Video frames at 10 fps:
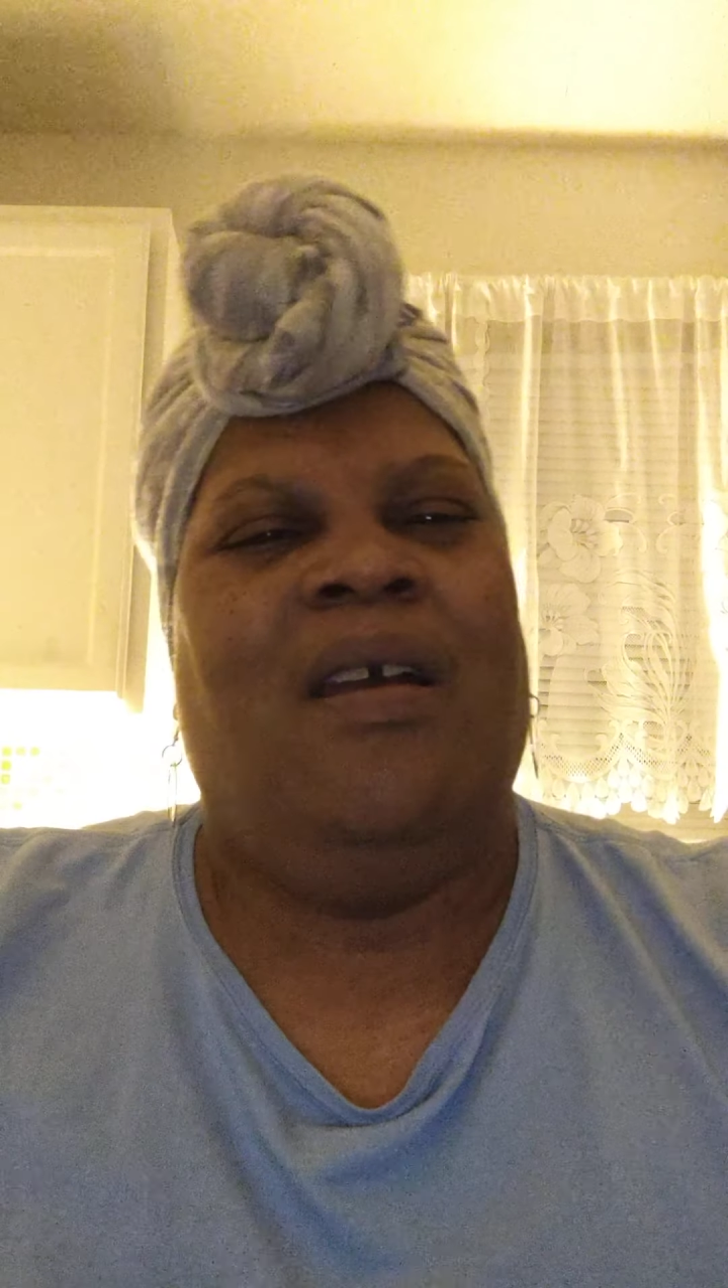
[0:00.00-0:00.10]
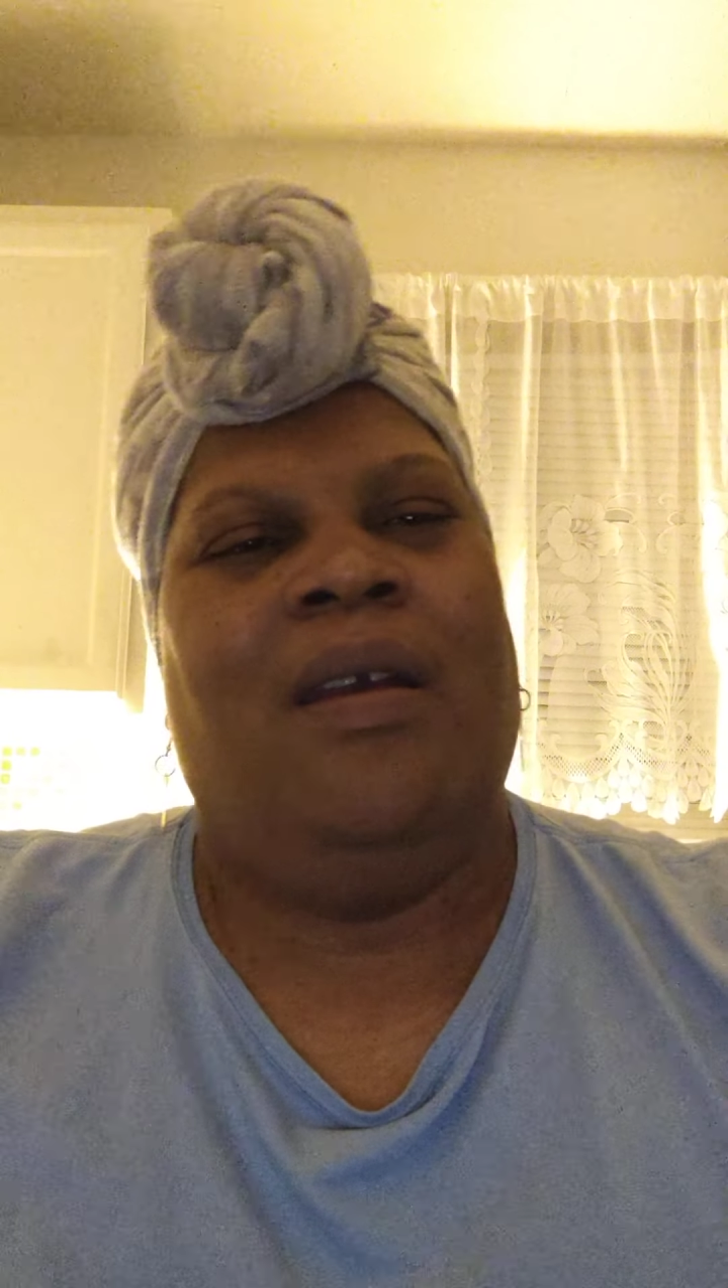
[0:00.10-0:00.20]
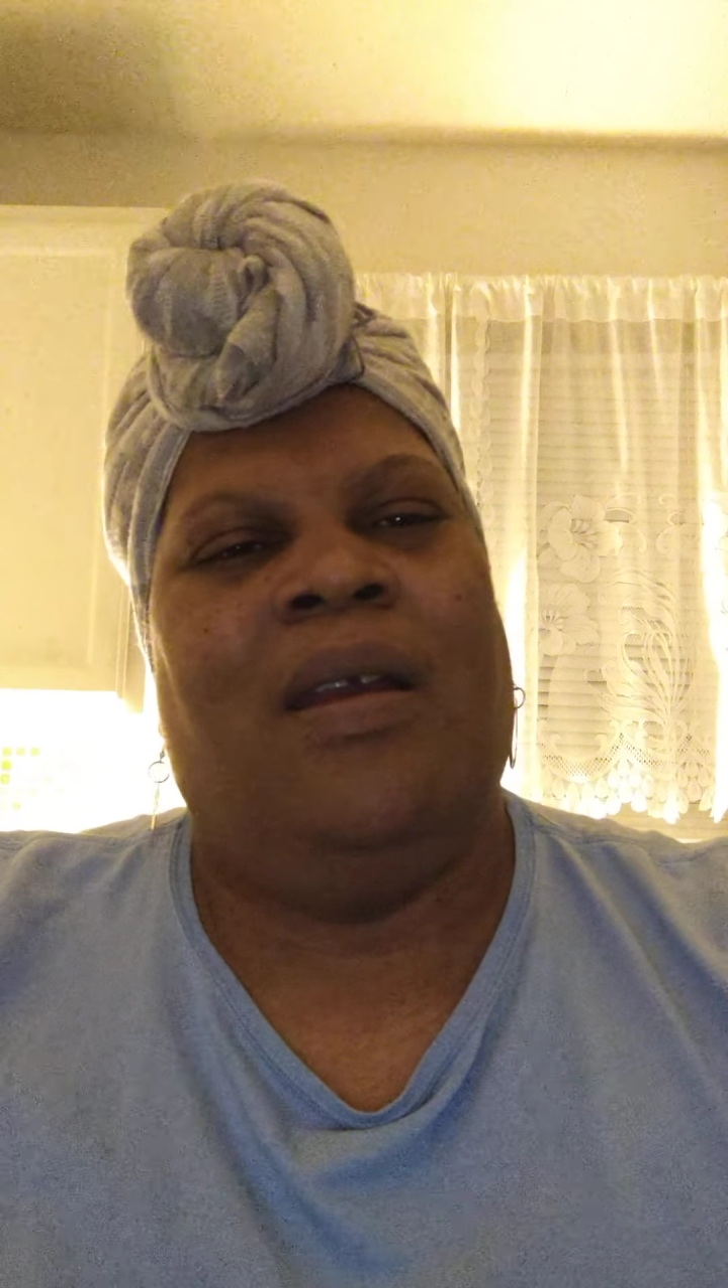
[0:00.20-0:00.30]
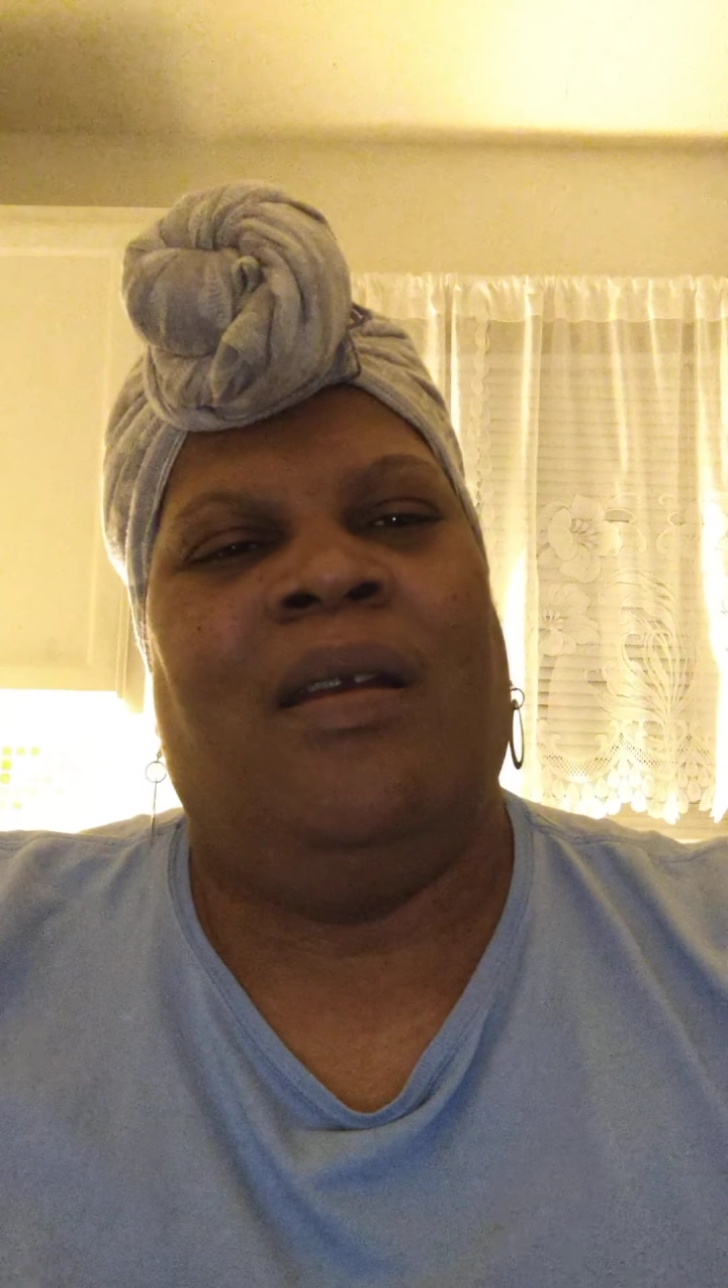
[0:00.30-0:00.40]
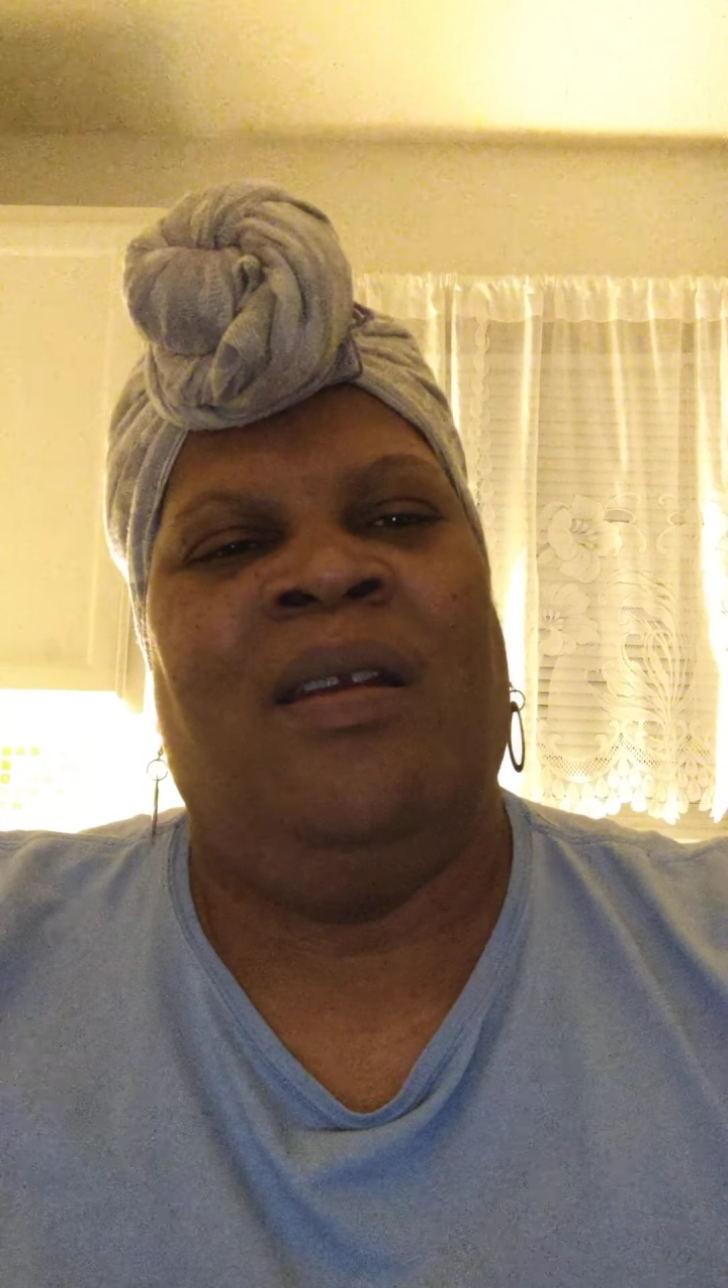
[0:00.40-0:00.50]

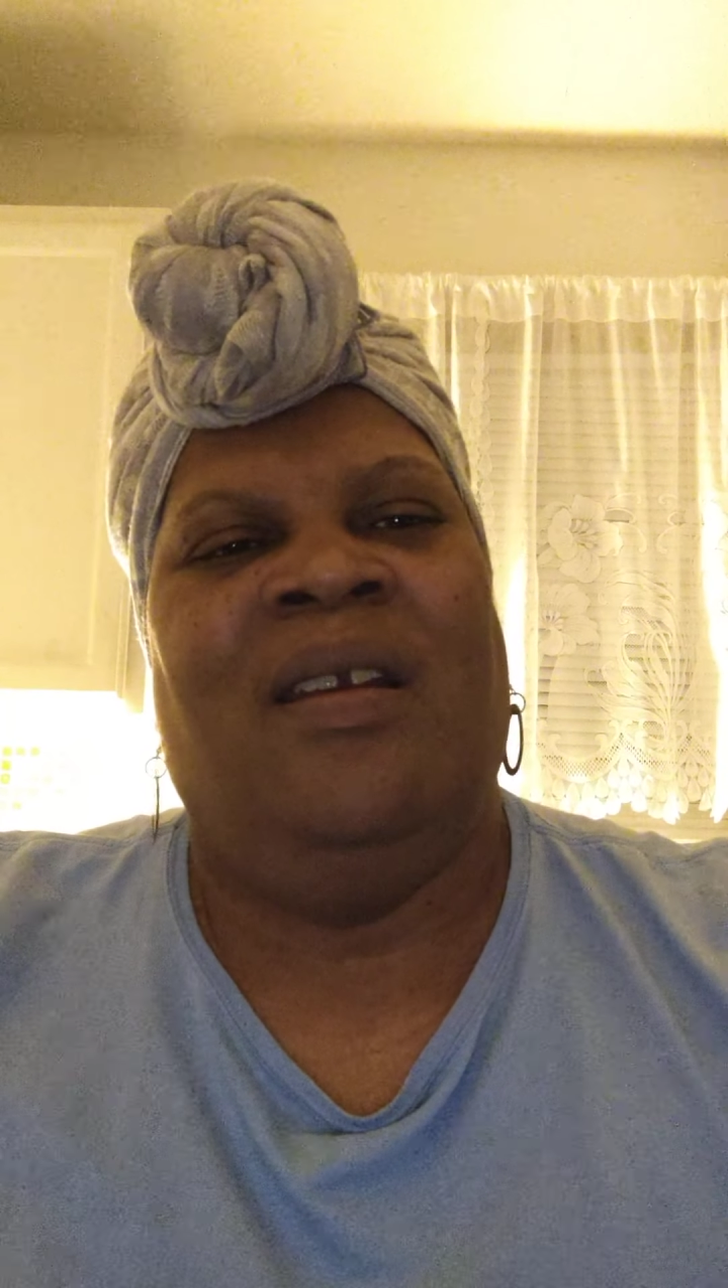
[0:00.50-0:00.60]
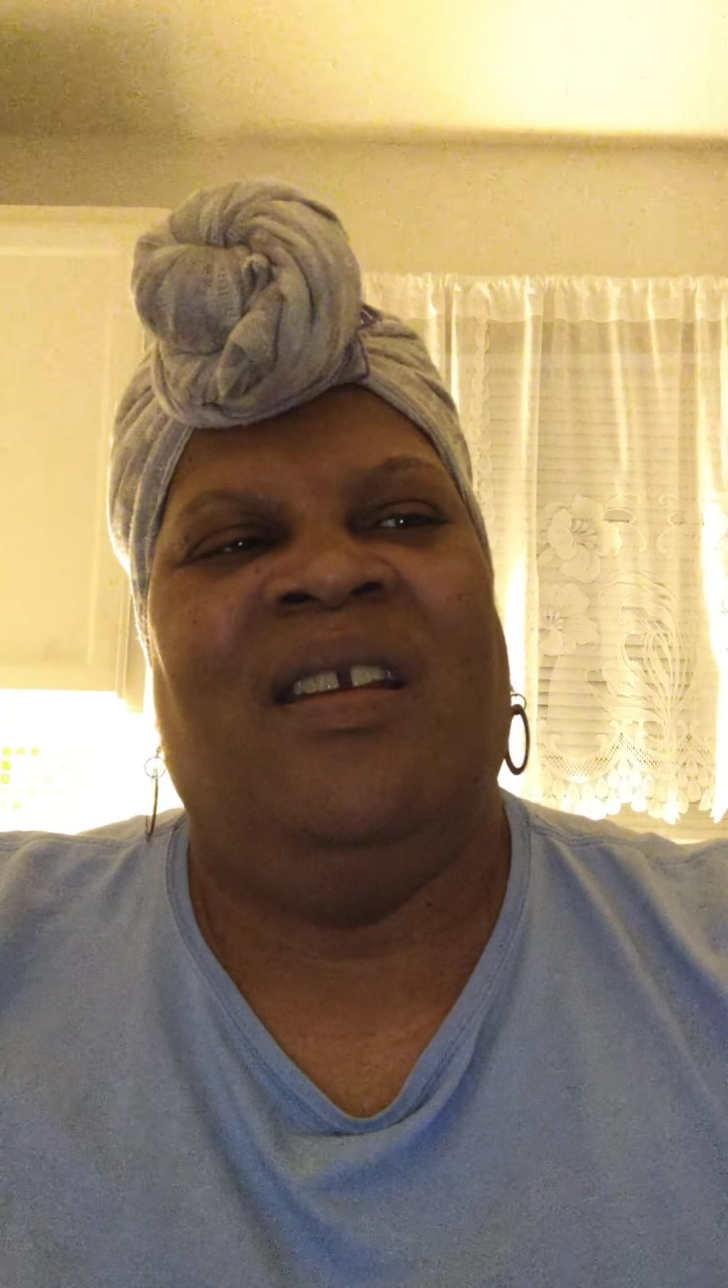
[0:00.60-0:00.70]
huh.